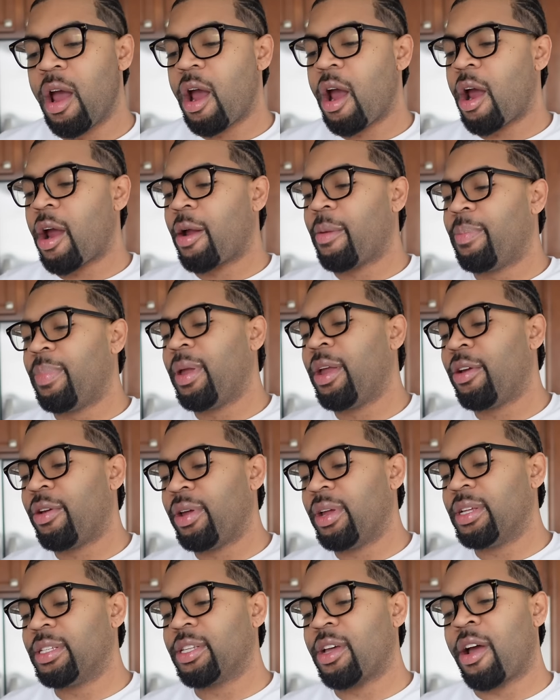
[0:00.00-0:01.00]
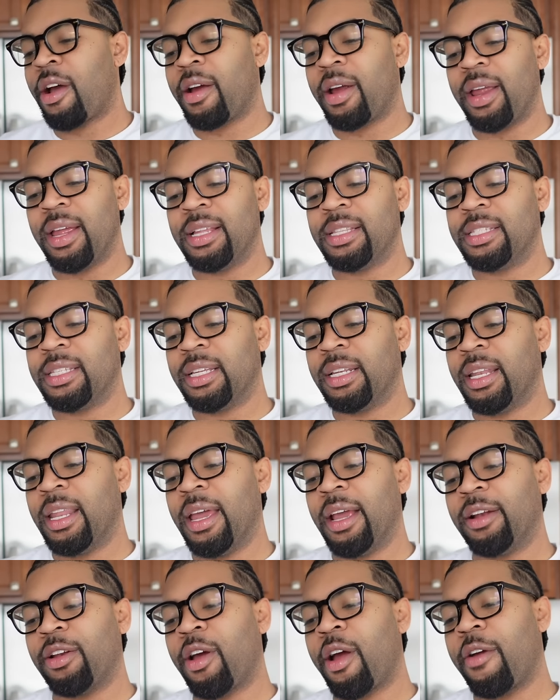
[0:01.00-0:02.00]
our appearance, our
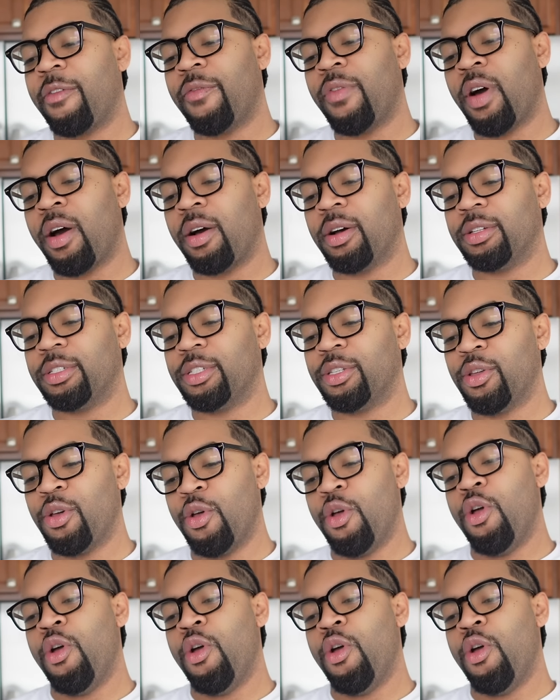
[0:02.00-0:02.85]
intellect, our thoughts.